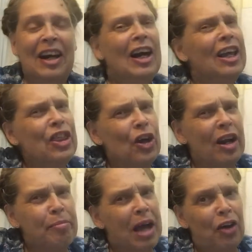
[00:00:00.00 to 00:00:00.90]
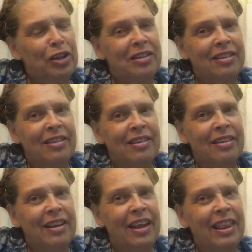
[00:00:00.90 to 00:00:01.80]
I thought about it
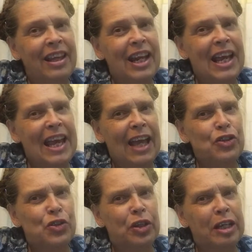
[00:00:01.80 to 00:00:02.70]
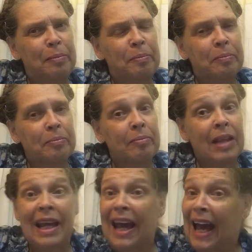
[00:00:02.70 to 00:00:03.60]
and then I answered him.
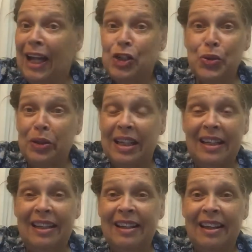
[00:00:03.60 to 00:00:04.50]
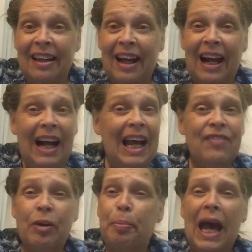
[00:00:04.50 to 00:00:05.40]
Actually, I
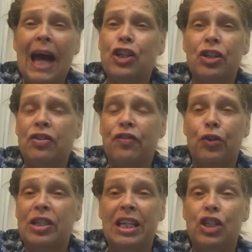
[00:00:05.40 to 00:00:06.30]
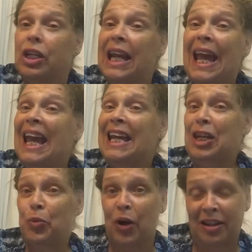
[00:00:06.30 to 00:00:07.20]
have a passion for teaching
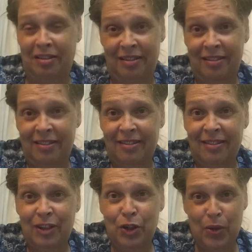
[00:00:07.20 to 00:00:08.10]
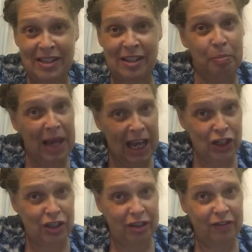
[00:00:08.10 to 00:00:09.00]
anyone who has a
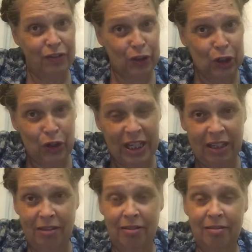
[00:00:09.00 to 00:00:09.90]
passion for learning.